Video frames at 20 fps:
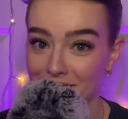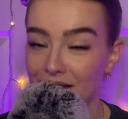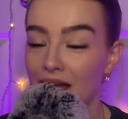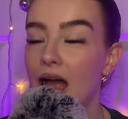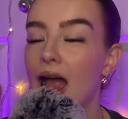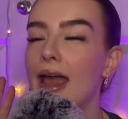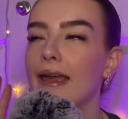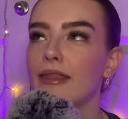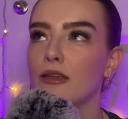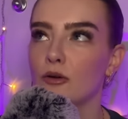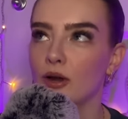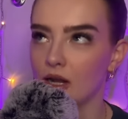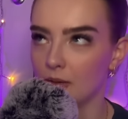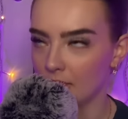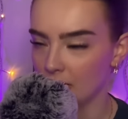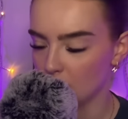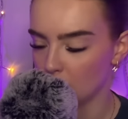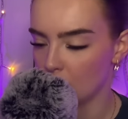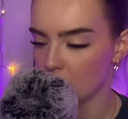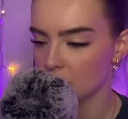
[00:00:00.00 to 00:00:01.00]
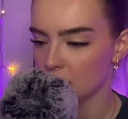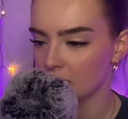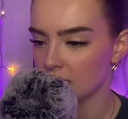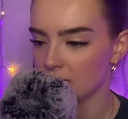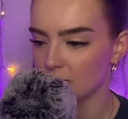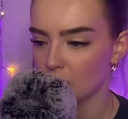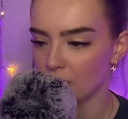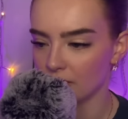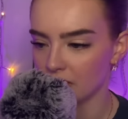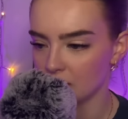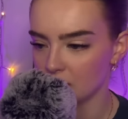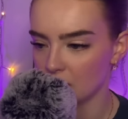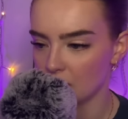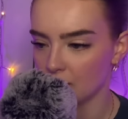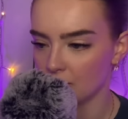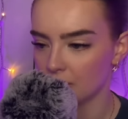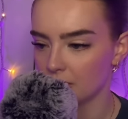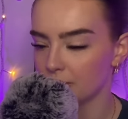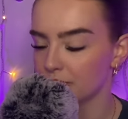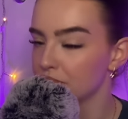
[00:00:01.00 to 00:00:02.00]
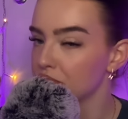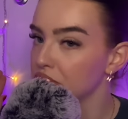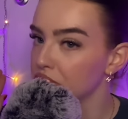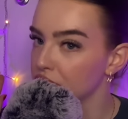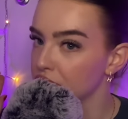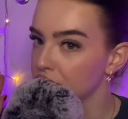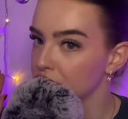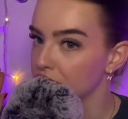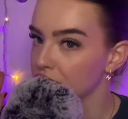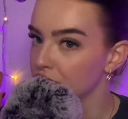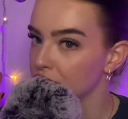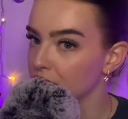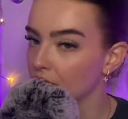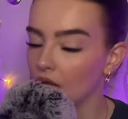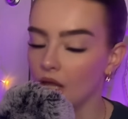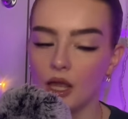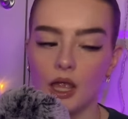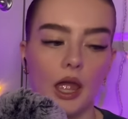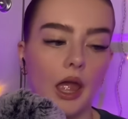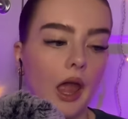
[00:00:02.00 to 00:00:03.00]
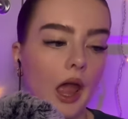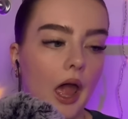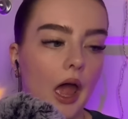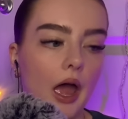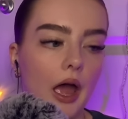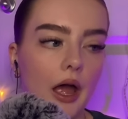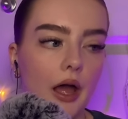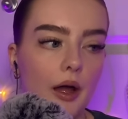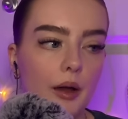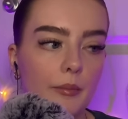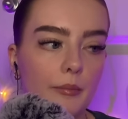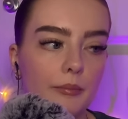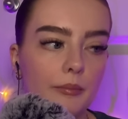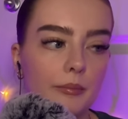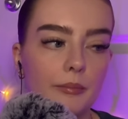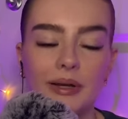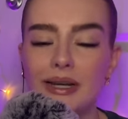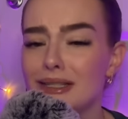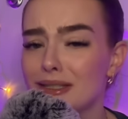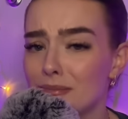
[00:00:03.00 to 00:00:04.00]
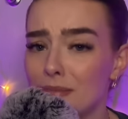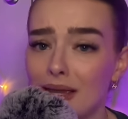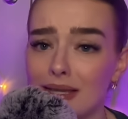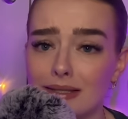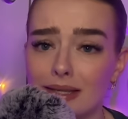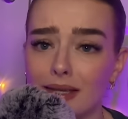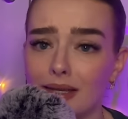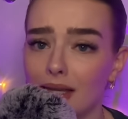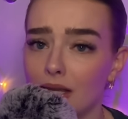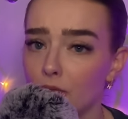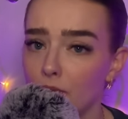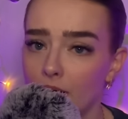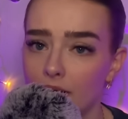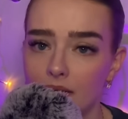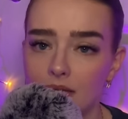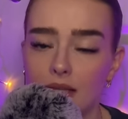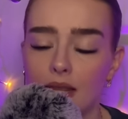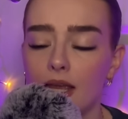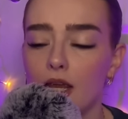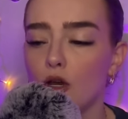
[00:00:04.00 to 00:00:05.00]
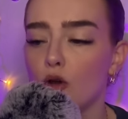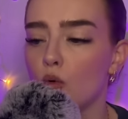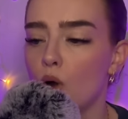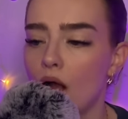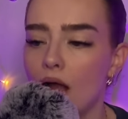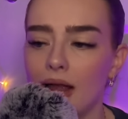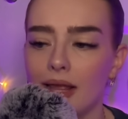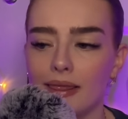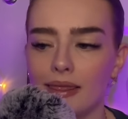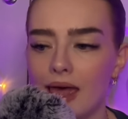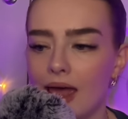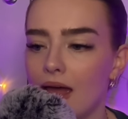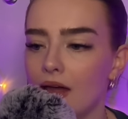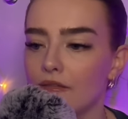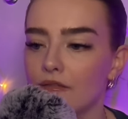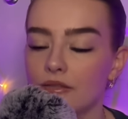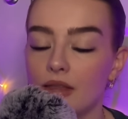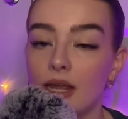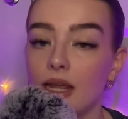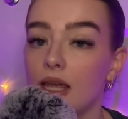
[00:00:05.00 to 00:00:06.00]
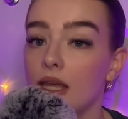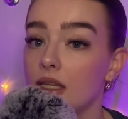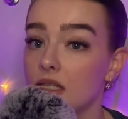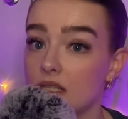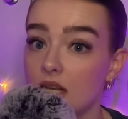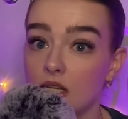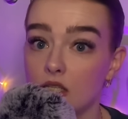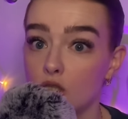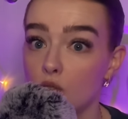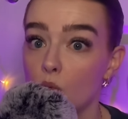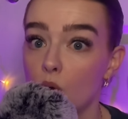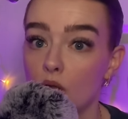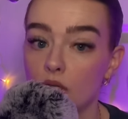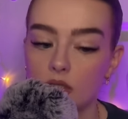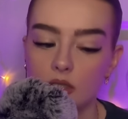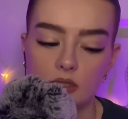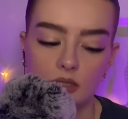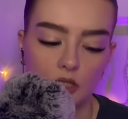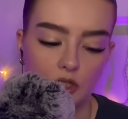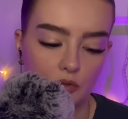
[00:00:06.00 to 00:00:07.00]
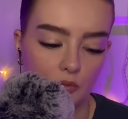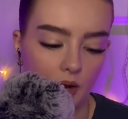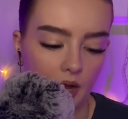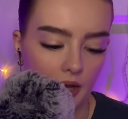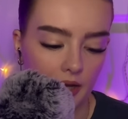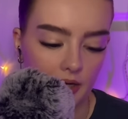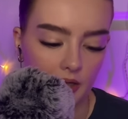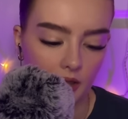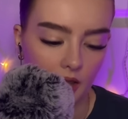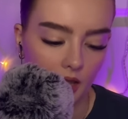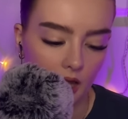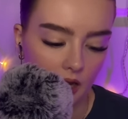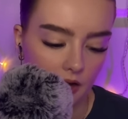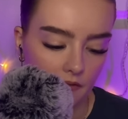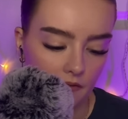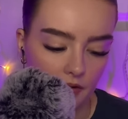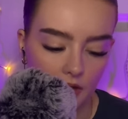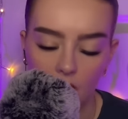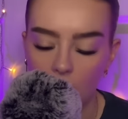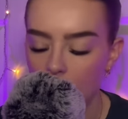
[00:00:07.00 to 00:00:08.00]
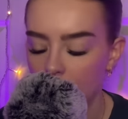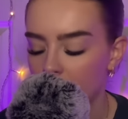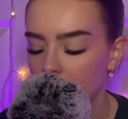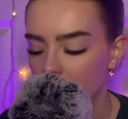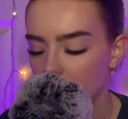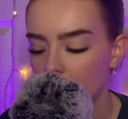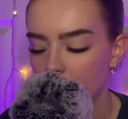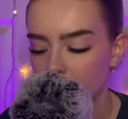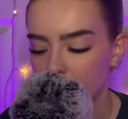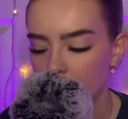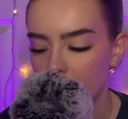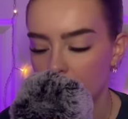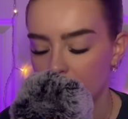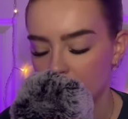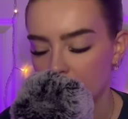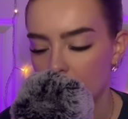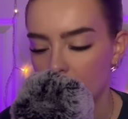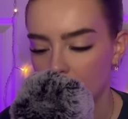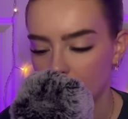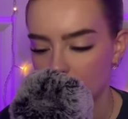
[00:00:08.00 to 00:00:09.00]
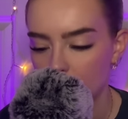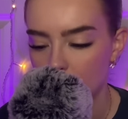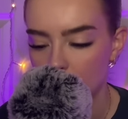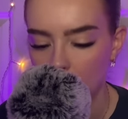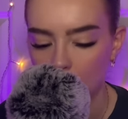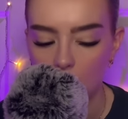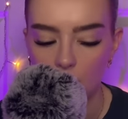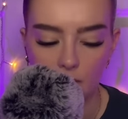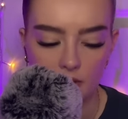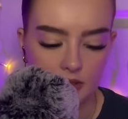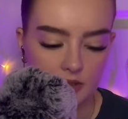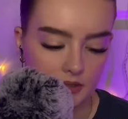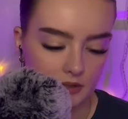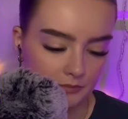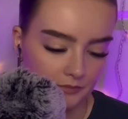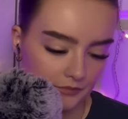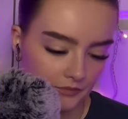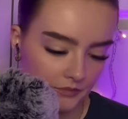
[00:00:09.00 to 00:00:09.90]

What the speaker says: Highly recommend watching this movie stoned. But it's amazing. Get ready to, like, cry, laugh, like, it takes you on such a ride. Love, love, love, Everything Everywhere All at Once.